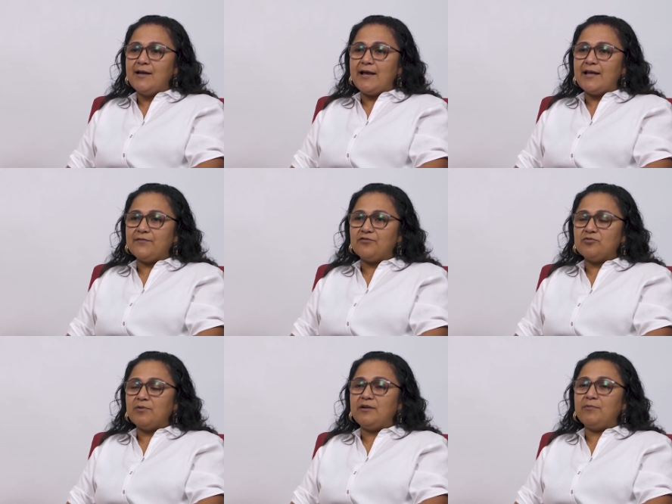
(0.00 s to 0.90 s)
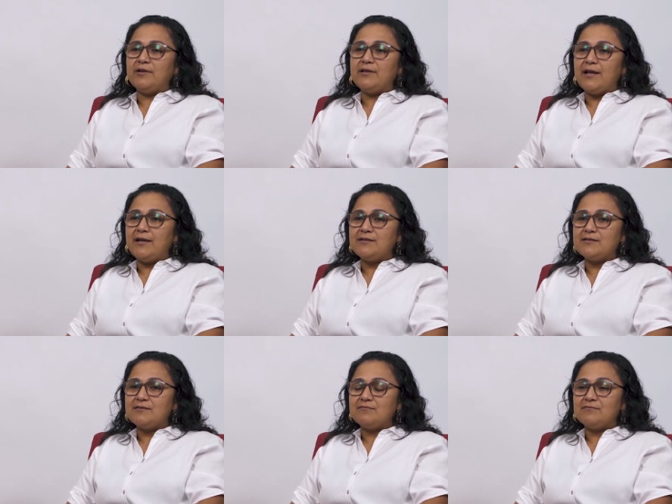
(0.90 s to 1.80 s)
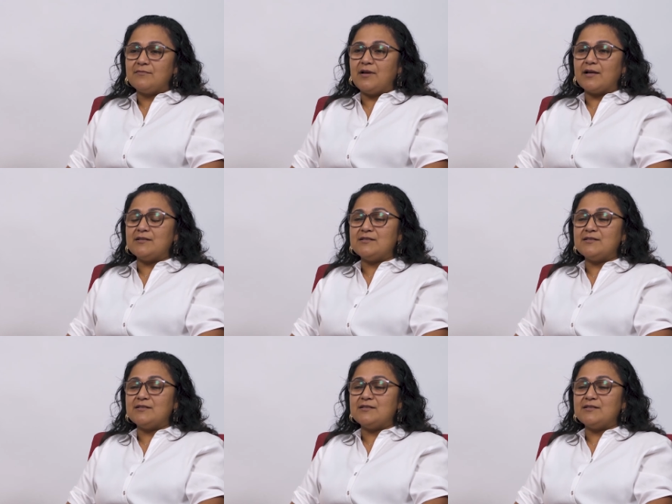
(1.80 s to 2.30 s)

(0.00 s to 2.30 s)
and after 21 days, I can